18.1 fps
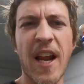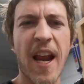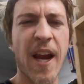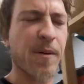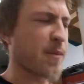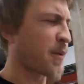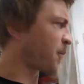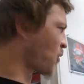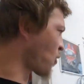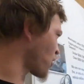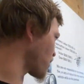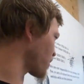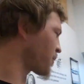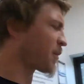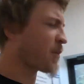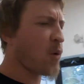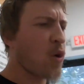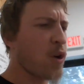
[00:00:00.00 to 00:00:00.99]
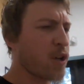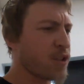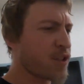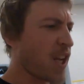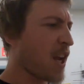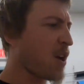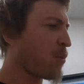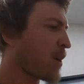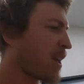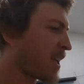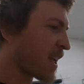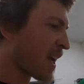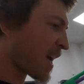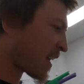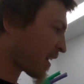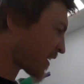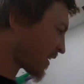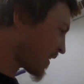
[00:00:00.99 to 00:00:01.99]
Day or Memorial Day
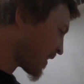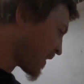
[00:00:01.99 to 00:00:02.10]
weekend.